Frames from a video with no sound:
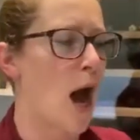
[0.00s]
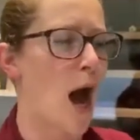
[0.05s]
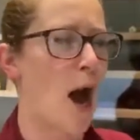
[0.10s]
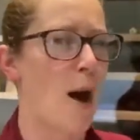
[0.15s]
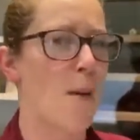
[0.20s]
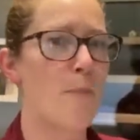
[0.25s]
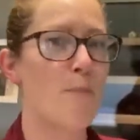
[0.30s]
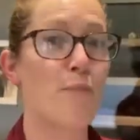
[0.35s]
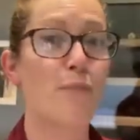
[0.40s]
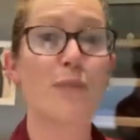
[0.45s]

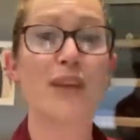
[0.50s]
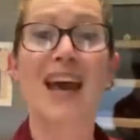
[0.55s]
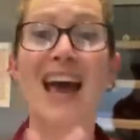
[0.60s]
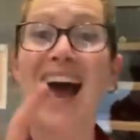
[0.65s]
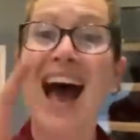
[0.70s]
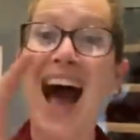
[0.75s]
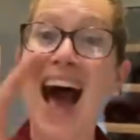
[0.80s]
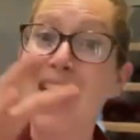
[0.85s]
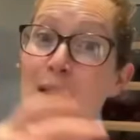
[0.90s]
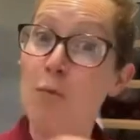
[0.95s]

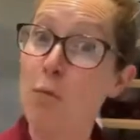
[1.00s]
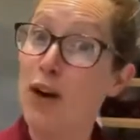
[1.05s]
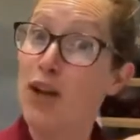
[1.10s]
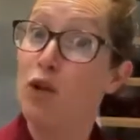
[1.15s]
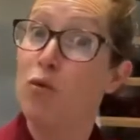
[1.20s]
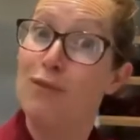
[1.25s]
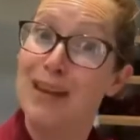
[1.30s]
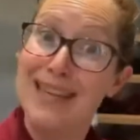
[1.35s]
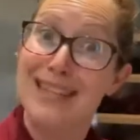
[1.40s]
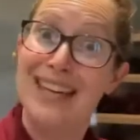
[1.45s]
And
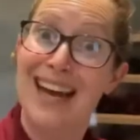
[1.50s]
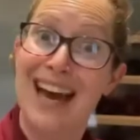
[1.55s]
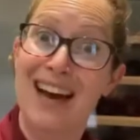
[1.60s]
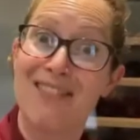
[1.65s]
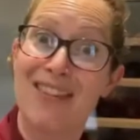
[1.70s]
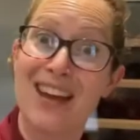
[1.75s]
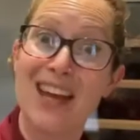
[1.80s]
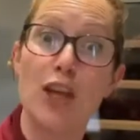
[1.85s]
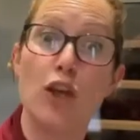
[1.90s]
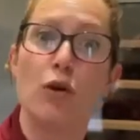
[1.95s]
when you need to
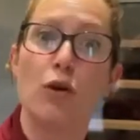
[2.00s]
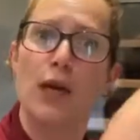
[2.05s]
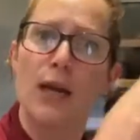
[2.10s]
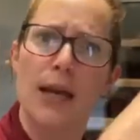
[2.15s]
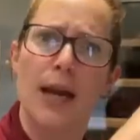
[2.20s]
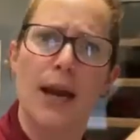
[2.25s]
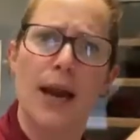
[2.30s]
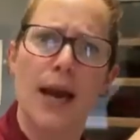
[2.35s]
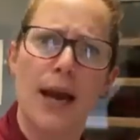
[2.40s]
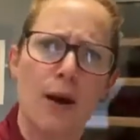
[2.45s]
have it, you can
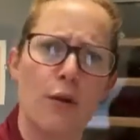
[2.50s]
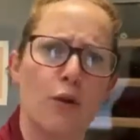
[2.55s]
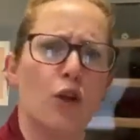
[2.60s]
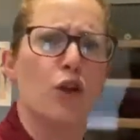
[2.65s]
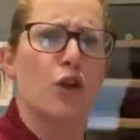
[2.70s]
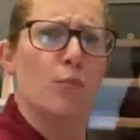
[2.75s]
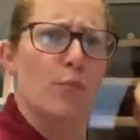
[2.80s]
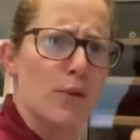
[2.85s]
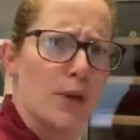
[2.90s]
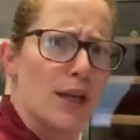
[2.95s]
get it out and
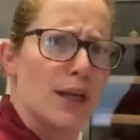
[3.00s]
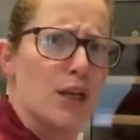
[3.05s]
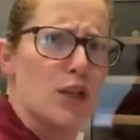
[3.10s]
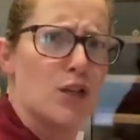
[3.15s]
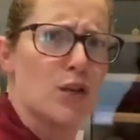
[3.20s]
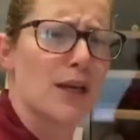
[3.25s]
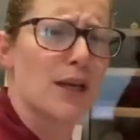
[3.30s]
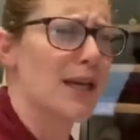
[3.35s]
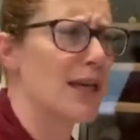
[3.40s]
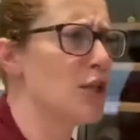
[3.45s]
you can put it
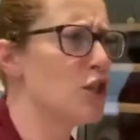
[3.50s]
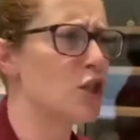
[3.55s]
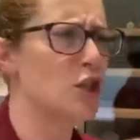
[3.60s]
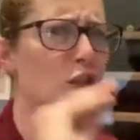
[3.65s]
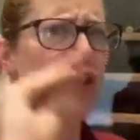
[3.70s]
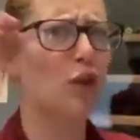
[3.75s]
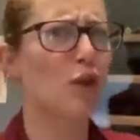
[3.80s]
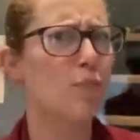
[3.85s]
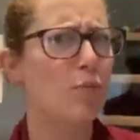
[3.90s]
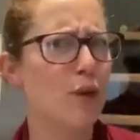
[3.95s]
into your
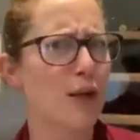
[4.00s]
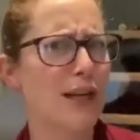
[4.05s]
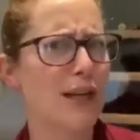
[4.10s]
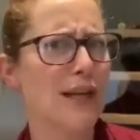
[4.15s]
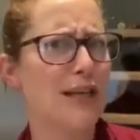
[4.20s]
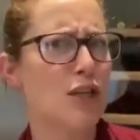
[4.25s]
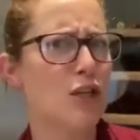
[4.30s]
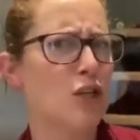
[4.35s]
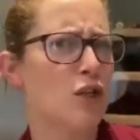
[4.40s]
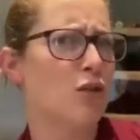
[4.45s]
kitchen, you can put
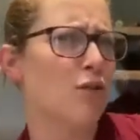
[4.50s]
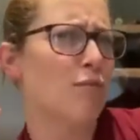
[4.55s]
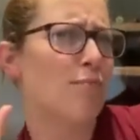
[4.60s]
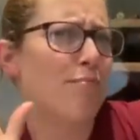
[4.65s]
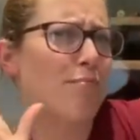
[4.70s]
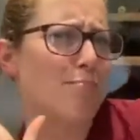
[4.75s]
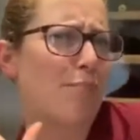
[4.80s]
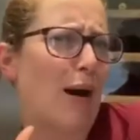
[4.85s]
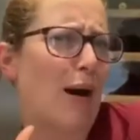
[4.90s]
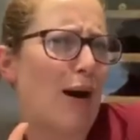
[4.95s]
it into your
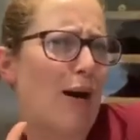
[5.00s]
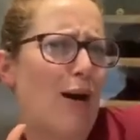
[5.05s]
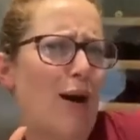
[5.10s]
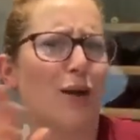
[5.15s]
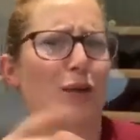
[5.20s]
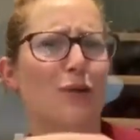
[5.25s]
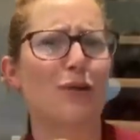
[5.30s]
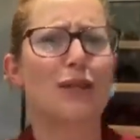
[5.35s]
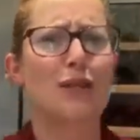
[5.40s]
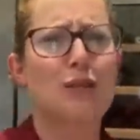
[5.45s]

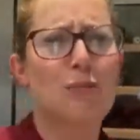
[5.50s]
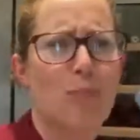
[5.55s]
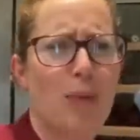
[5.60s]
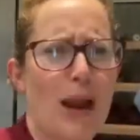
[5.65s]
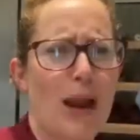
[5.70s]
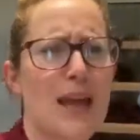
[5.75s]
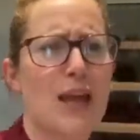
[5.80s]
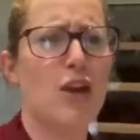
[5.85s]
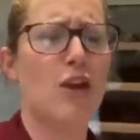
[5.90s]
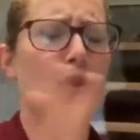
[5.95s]
bar, your
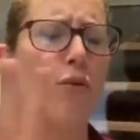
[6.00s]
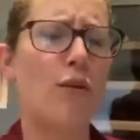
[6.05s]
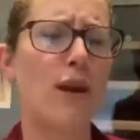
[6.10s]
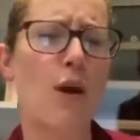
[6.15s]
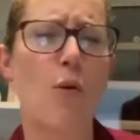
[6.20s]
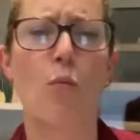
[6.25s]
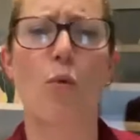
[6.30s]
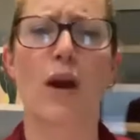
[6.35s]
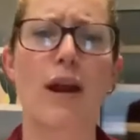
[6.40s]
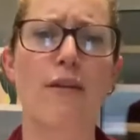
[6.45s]
display
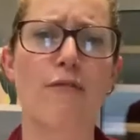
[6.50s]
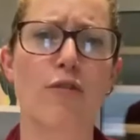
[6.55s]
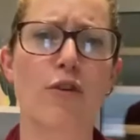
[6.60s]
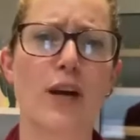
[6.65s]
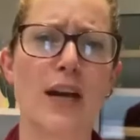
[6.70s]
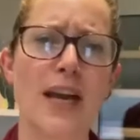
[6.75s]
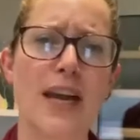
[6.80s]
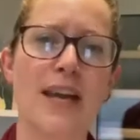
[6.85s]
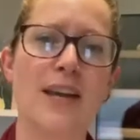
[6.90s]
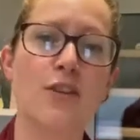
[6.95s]
unit,
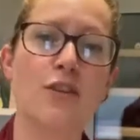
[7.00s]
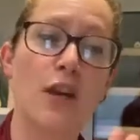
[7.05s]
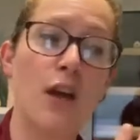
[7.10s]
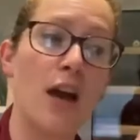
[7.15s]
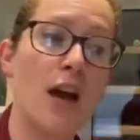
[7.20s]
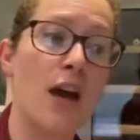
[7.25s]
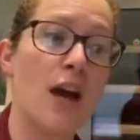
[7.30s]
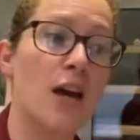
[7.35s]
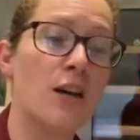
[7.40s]
whatever it is.